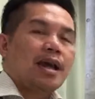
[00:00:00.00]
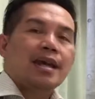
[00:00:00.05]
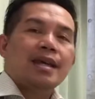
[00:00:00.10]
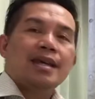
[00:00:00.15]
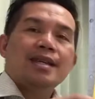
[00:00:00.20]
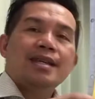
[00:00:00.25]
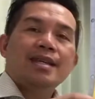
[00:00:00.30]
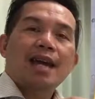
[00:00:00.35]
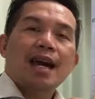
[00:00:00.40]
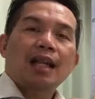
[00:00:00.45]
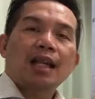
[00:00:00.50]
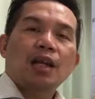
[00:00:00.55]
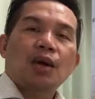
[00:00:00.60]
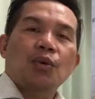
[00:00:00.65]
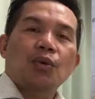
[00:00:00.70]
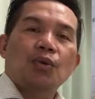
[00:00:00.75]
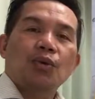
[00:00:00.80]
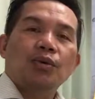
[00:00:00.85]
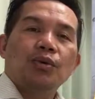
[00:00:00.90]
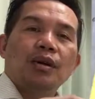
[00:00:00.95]

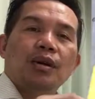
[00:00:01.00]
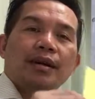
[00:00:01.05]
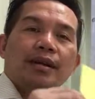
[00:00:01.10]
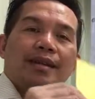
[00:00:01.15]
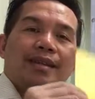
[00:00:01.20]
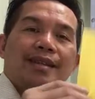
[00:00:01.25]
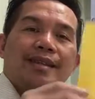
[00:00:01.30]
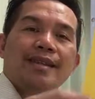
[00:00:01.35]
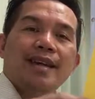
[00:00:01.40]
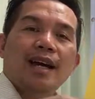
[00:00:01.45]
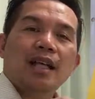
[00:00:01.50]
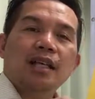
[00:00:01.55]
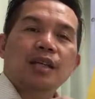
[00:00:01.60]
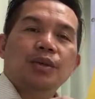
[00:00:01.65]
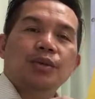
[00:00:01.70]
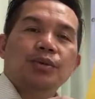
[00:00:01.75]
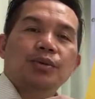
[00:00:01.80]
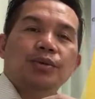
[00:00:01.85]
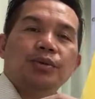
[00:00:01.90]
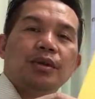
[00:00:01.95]
Yellow,
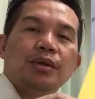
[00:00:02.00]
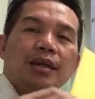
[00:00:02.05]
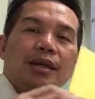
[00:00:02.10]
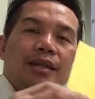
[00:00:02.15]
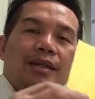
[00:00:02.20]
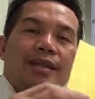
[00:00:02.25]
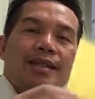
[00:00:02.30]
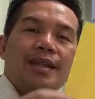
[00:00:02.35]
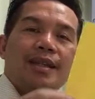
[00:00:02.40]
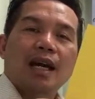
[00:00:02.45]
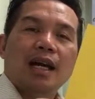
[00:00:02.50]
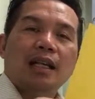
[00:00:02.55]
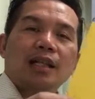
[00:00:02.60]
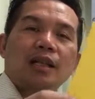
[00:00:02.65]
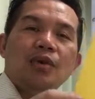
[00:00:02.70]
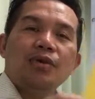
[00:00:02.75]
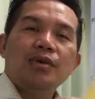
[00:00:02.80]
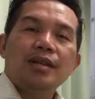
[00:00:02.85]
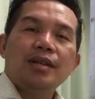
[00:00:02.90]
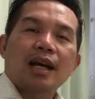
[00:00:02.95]
yellow, yellow,
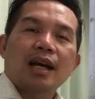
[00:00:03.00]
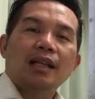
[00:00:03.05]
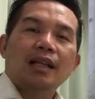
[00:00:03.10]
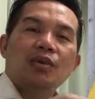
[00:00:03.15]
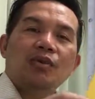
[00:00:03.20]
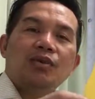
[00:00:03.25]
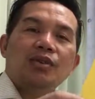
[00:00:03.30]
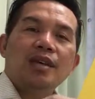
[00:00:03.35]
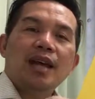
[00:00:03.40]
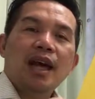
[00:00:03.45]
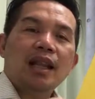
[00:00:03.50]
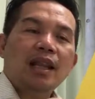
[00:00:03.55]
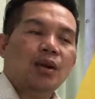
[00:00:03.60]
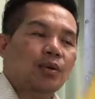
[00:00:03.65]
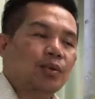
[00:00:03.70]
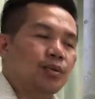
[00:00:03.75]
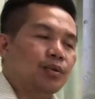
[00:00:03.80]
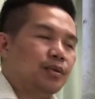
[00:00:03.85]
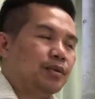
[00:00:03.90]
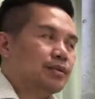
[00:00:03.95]
yellow,
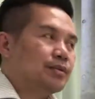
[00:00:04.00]
yellow.